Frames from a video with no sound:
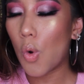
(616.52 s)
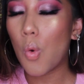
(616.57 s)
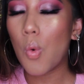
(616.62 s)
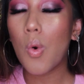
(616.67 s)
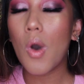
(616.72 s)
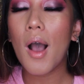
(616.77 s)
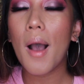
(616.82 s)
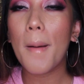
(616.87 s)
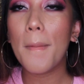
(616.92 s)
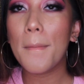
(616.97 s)

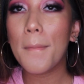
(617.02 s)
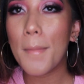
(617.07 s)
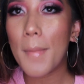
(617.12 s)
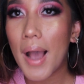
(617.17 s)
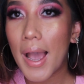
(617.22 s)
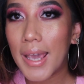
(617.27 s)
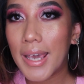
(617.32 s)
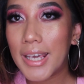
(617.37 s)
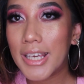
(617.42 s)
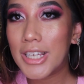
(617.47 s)
Oh
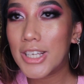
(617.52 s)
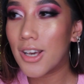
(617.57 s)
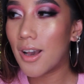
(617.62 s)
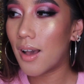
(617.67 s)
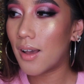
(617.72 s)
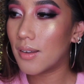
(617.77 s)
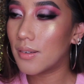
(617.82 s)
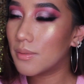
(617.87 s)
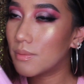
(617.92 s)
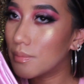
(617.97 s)
my
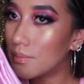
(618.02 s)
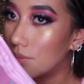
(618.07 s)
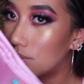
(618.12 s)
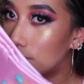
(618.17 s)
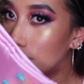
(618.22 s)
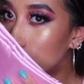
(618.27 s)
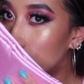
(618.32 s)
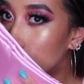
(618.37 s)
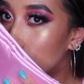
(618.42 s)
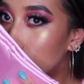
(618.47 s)
god.
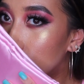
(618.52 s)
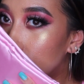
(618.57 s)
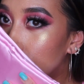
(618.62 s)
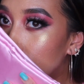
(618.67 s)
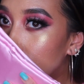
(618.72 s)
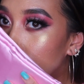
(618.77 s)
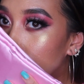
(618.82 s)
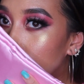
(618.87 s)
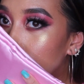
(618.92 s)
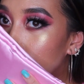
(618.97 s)

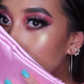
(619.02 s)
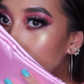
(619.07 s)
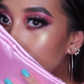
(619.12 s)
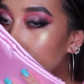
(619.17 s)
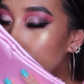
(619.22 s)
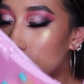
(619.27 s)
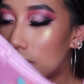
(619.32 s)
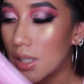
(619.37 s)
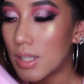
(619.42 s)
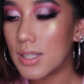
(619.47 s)

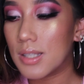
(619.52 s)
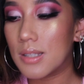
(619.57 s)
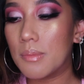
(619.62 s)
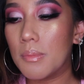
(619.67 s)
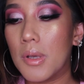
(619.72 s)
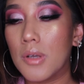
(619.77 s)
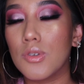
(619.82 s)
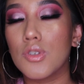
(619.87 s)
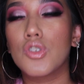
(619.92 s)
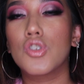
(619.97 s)
It
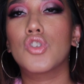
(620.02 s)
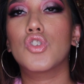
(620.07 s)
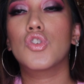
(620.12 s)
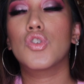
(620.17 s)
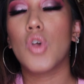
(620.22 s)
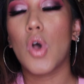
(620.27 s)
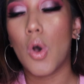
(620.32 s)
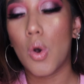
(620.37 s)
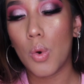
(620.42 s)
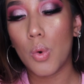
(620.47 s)
smells
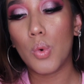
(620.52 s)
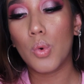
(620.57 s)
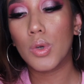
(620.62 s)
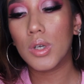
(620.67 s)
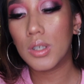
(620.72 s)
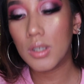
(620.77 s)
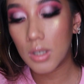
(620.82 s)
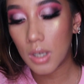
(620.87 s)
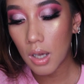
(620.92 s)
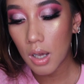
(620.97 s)
so
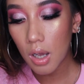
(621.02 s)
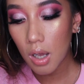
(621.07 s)
good.